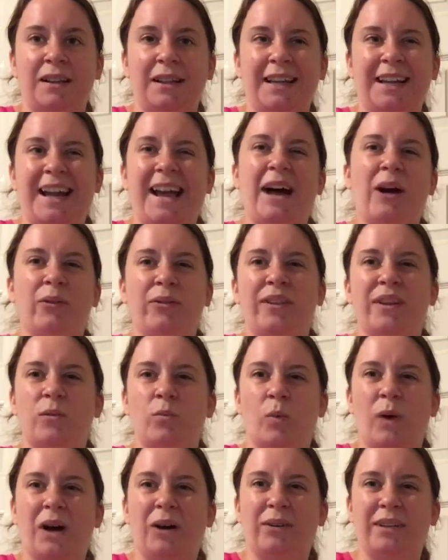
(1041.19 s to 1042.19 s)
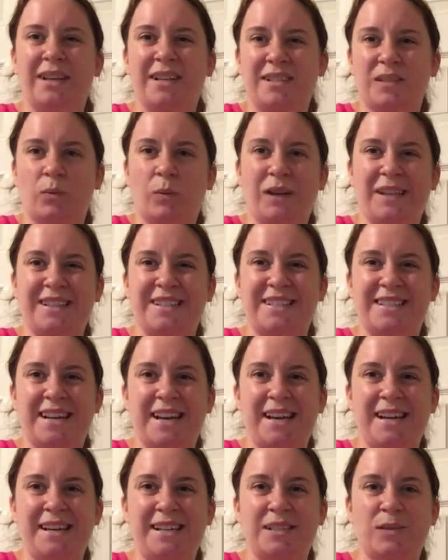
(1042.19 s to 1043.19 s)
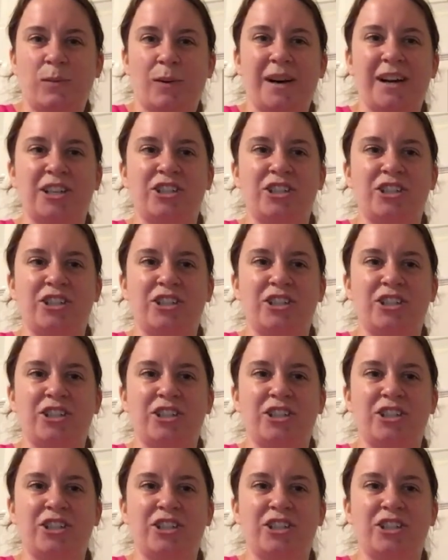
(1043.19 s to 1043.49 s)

like a health and wellness Wednesdays where